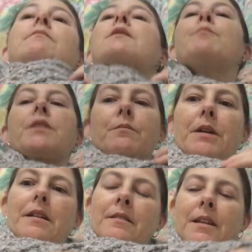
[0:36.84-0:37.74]
the big
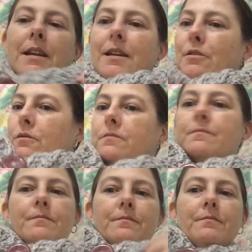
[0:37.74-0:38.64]
button cowl.
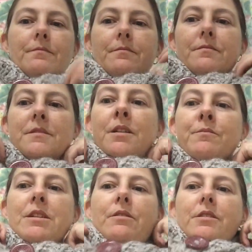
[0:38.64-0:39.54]

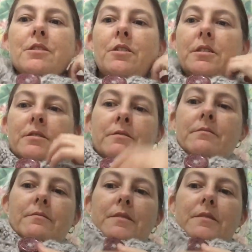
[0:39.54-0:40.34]
I'm so excited